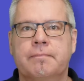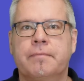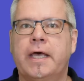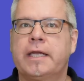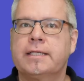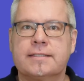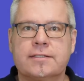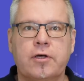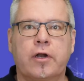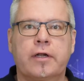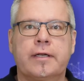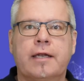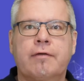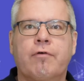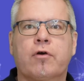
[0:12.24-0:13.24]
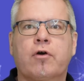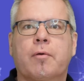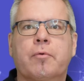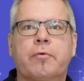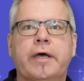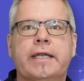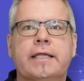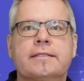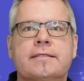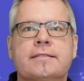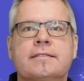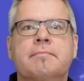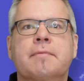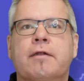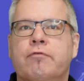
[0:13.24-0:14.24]
and install a network operating
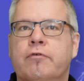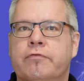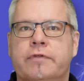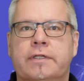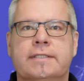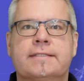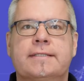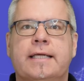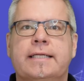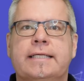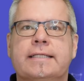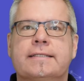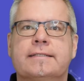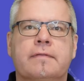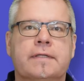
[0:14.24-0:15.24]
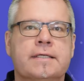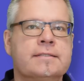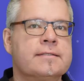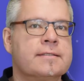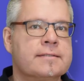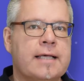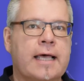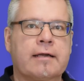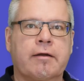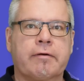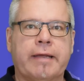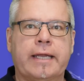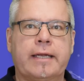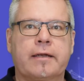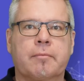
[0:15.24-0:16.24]
system that fulfills their needs. This
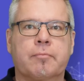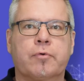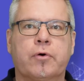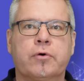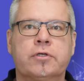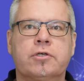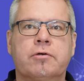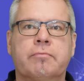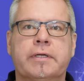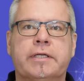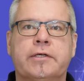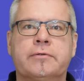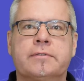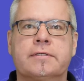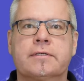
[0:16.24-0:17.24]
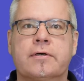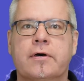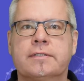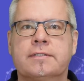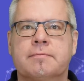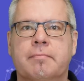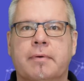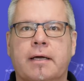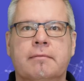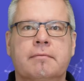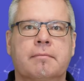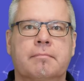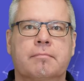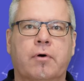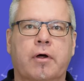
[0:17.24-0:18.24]
disaggregated approach reduces costs but,
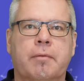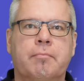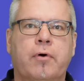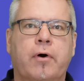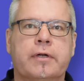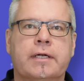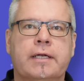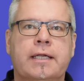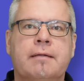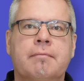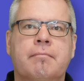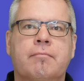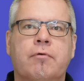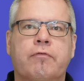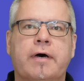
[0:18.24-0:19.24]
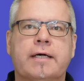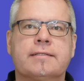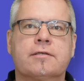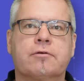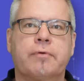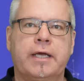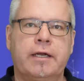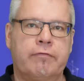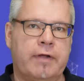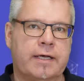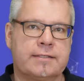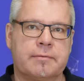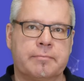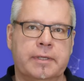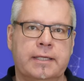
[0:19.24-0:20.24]
more importantly, provides great
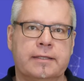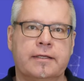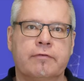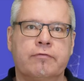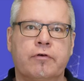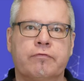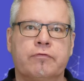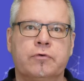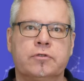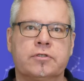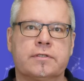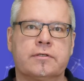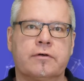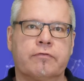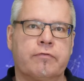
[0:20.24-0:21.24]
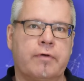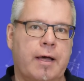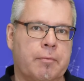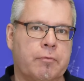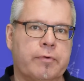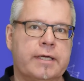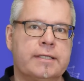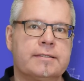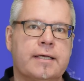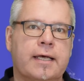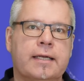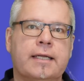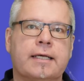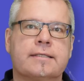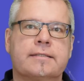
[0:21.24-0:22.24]
flexibility for future software upgrades
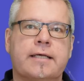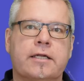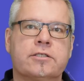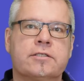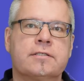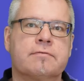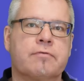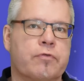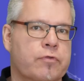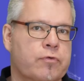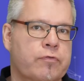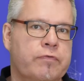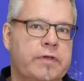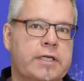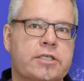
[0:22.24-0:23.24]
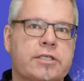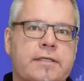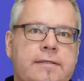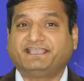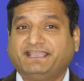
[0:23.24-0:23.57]
and extensions with new features.